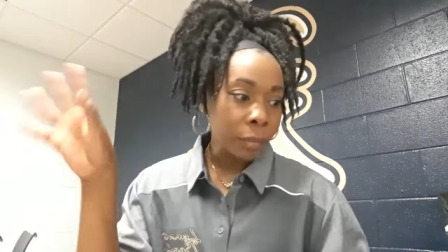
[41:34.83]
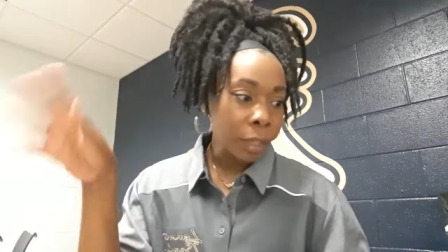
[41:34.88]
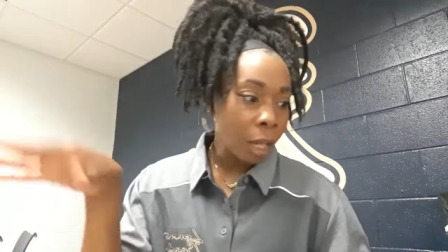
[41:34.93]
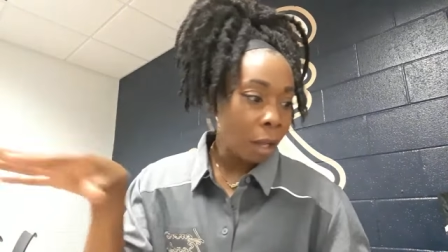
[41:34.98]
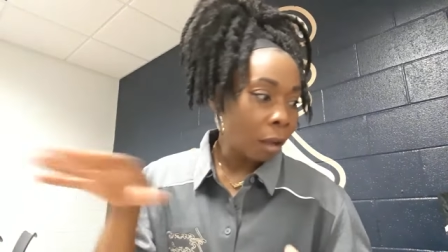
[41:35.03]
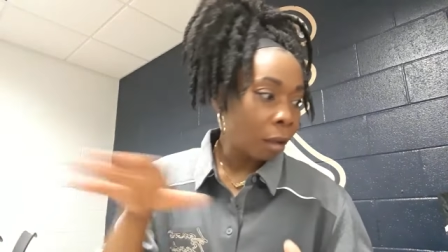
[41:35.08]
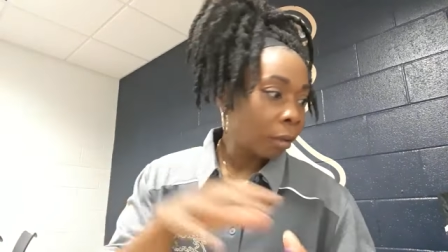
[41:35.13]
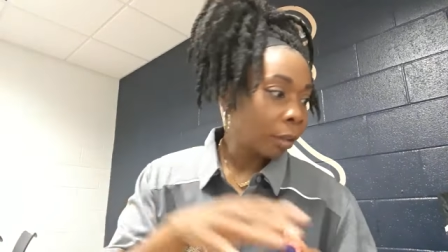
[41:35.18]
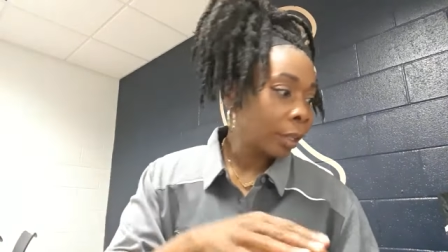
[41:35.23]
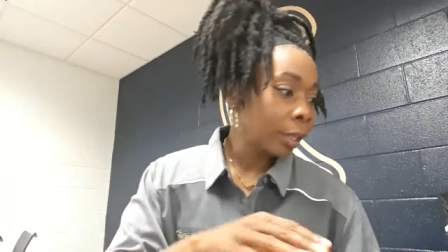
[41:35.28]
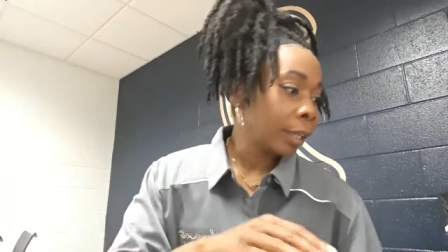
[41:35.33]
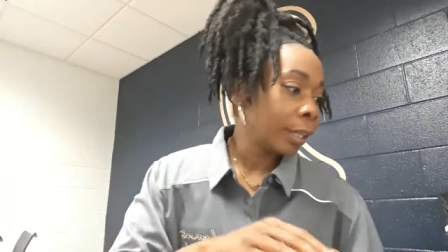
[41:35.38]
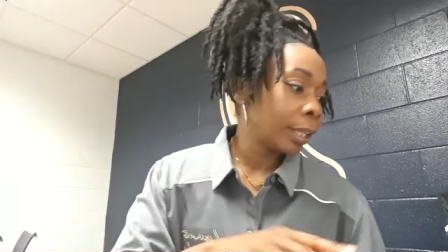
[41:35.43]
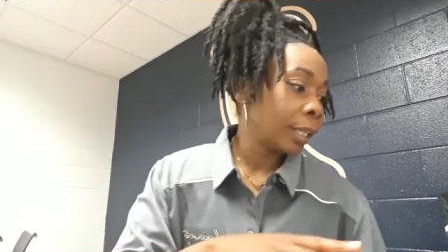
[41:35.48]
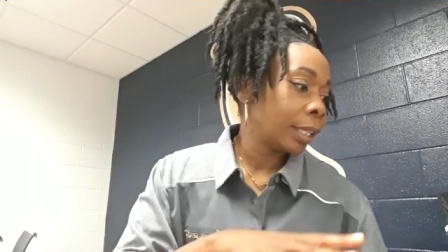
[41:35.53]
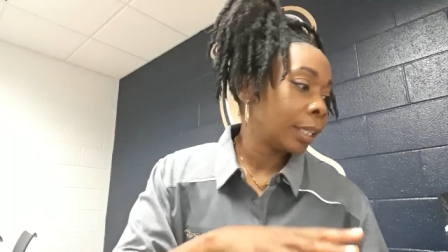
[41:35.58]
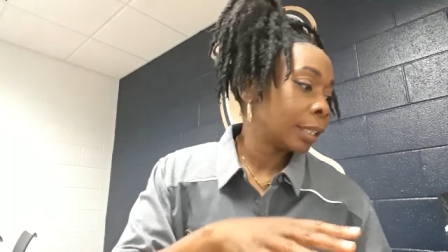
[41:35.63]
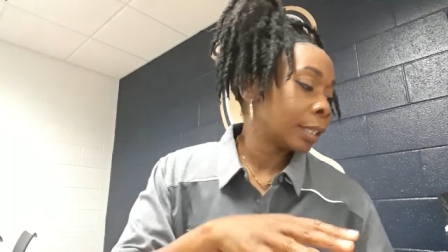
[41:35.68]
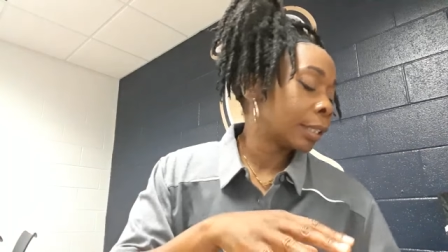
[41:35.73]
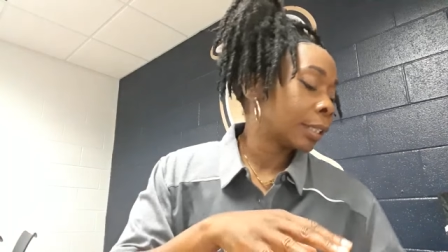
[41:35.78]
all the
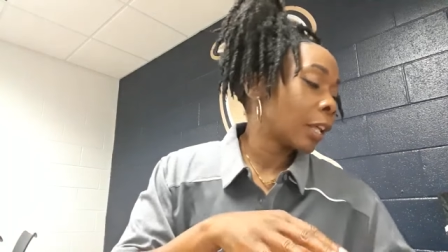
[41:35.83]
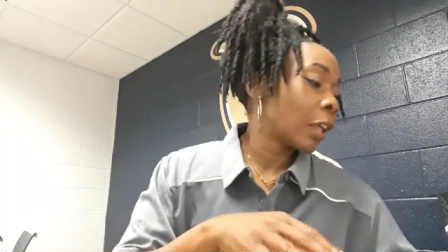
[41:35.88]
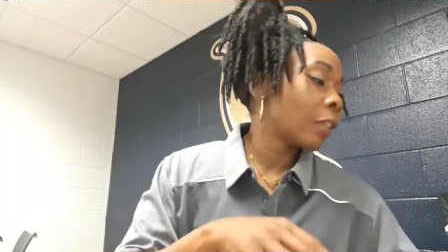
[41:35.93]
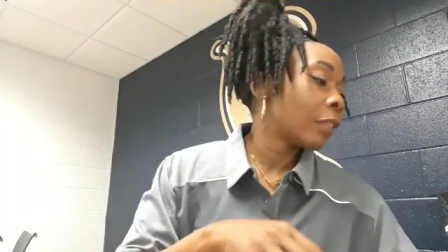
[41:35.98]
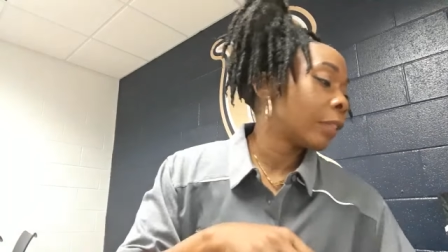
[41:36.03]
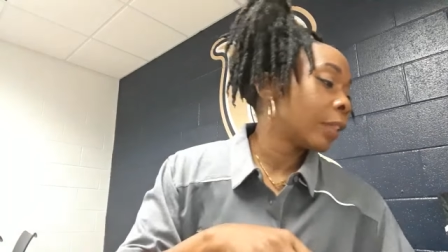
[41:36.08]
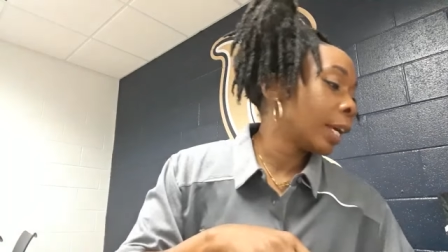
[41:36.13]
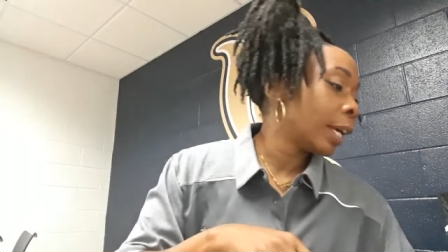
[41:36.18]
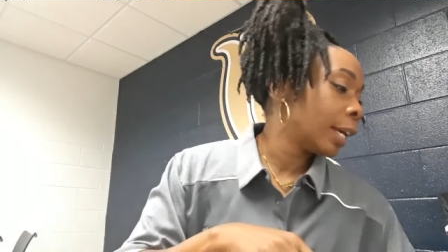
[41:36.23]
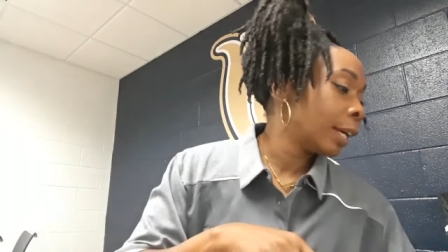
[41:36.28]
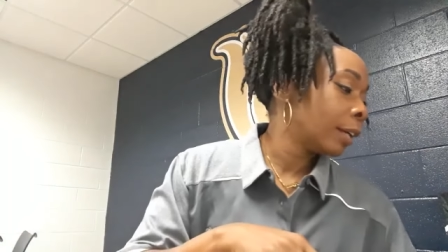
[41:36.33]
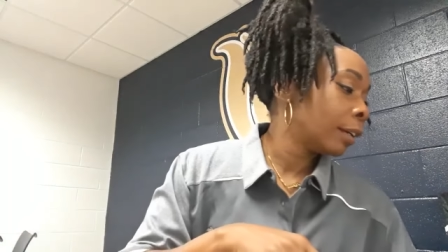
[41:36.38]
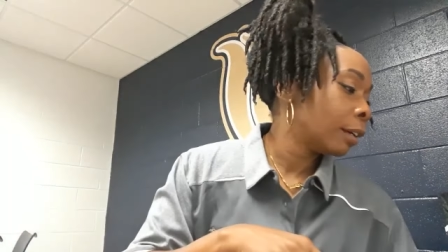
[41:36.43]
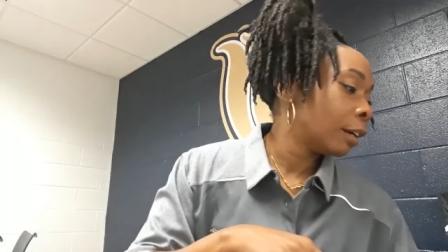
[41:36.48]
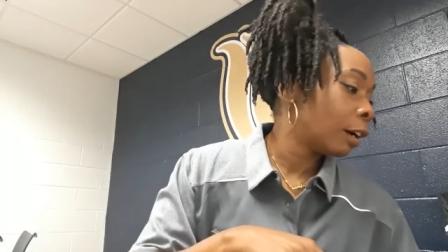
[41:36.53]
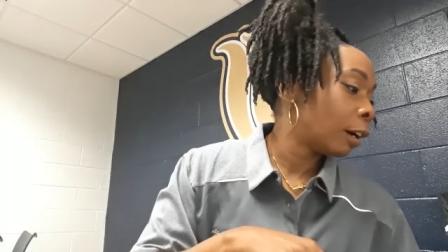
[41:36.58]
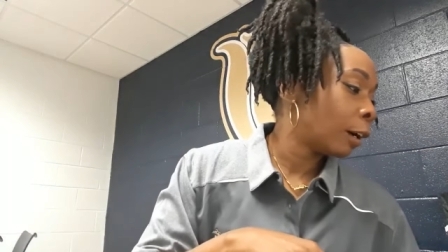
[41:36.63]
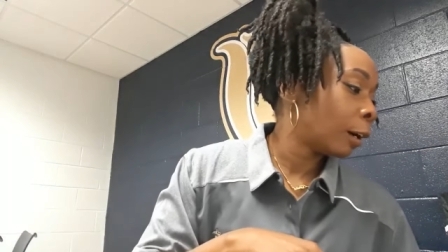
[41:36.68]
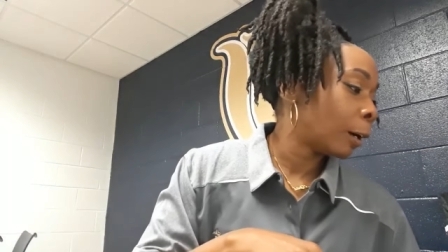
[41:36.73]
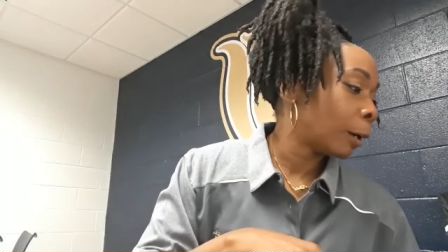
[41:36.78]
things. And then
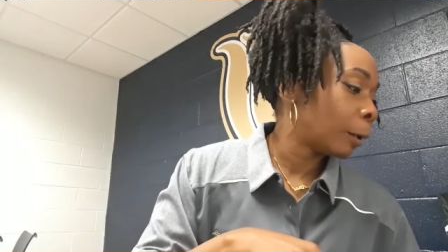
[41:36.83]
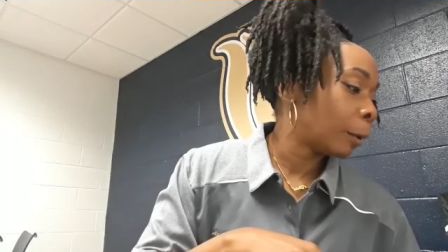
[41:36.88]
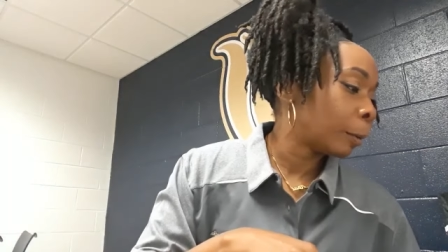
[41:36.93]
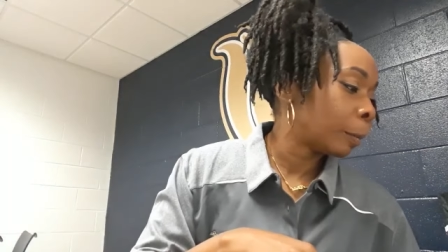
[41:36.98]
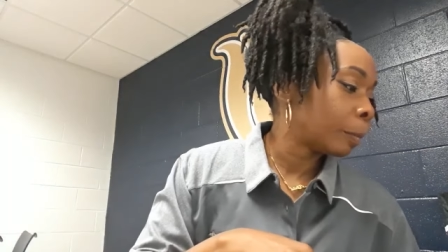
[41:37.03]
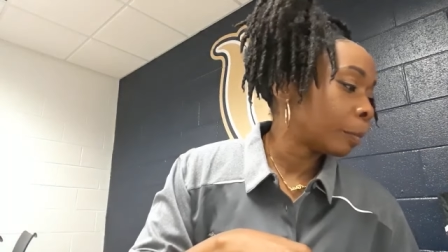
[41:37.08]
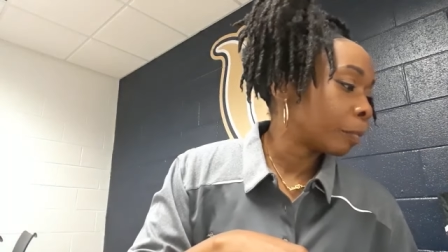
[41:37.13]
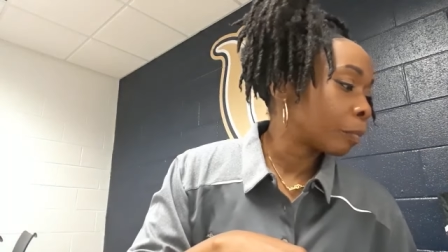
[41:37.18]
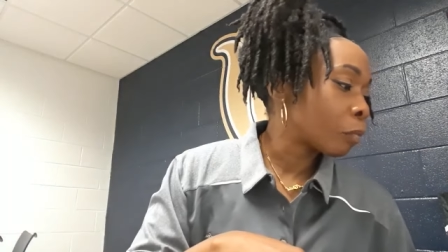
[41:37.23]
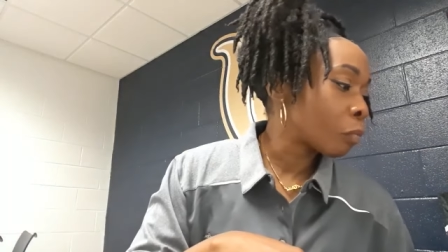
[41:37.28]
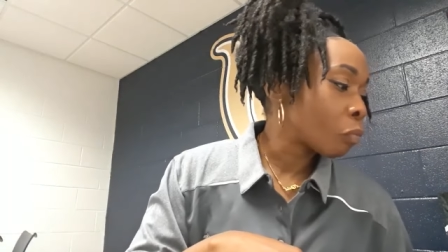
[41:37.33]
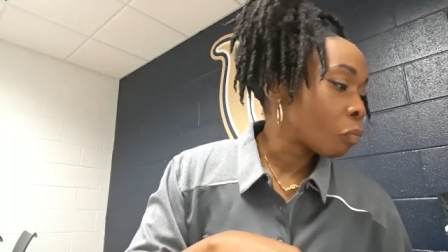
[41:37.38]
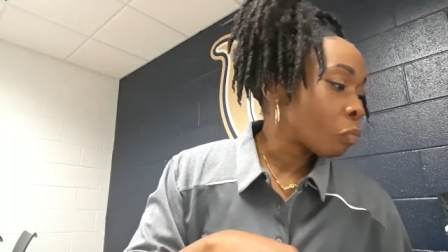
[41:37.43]
um,